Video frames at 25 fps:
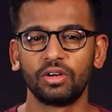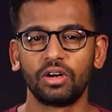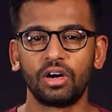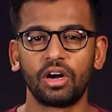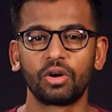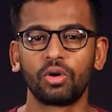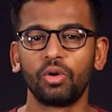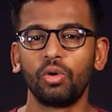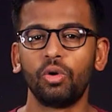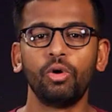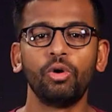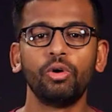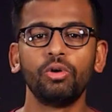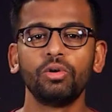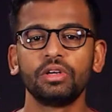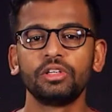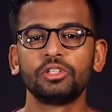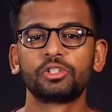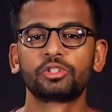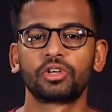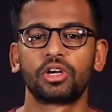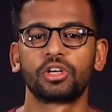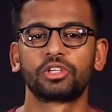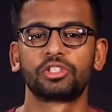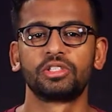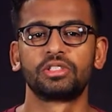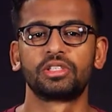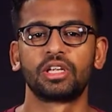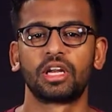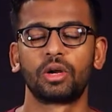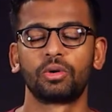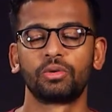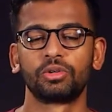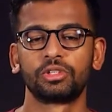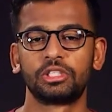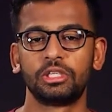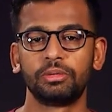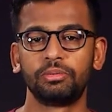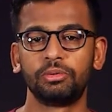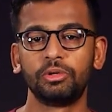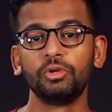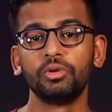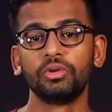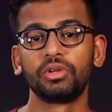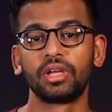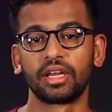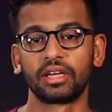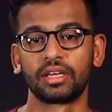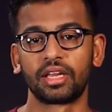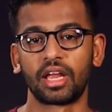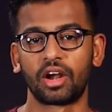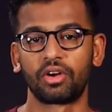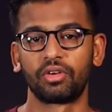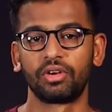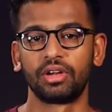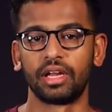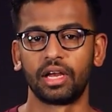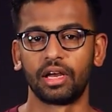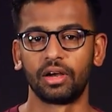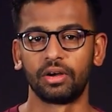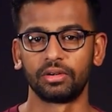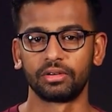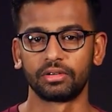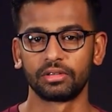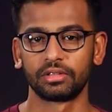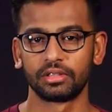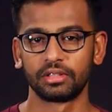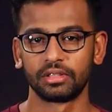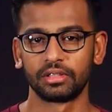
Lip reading: are all instructions that our CPU can carry out.